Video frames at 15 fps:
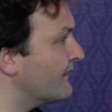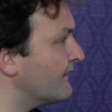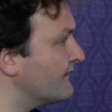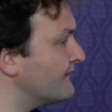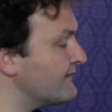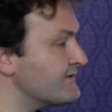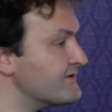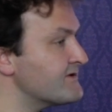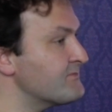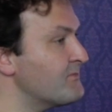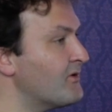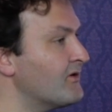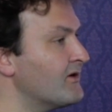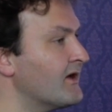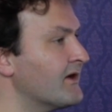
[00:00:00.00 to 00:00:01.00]
This is
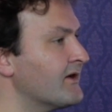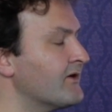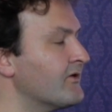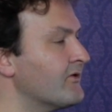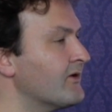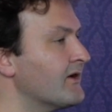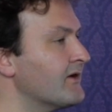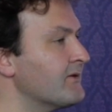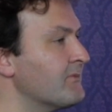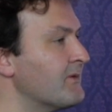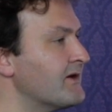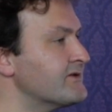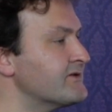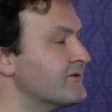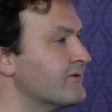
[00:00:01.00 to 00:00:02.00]
more like, you can
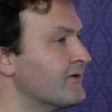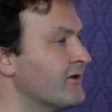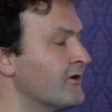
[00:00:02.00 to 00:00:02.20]
imagine